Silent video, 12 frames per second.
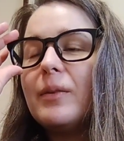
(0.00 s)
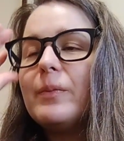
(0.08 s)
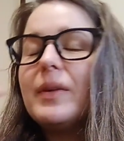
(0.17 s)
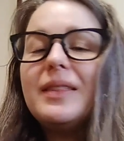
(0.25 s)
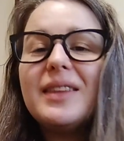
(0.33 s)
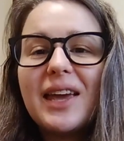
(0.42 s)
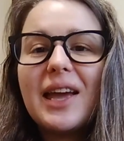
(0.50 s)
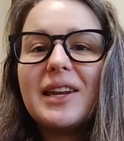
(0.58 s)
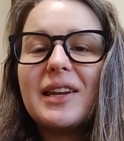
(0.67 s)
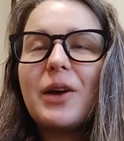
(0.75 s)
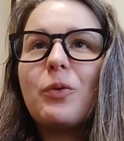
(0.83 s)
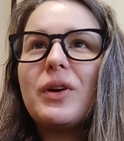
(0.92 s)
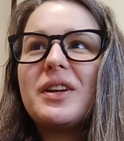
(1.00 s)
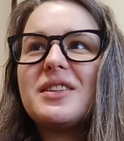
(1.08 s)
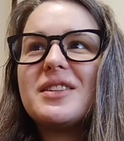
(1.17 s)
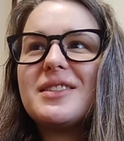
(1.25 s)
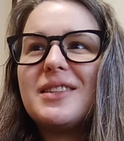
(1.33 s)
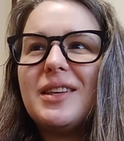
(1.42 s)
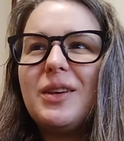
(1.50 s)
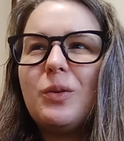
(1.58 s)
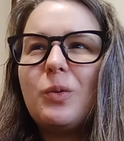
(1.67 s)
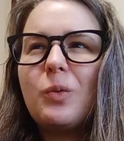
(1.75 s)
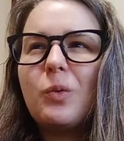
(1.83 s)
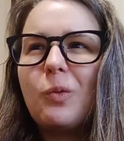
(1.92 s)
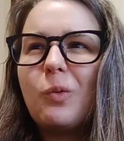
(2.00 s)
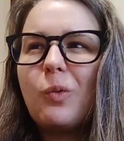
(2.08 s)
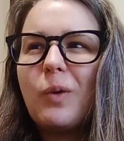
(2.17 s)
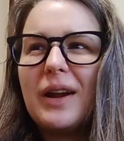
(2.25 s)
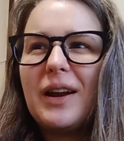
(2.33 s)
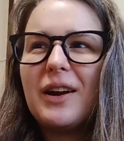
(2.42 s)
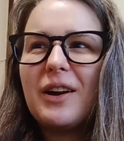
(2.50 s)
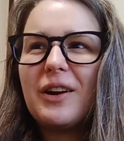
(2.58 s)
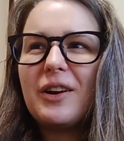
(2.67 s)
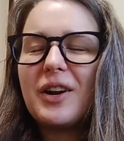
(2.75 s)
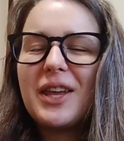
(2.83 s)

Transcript: In the end, I wanted to see where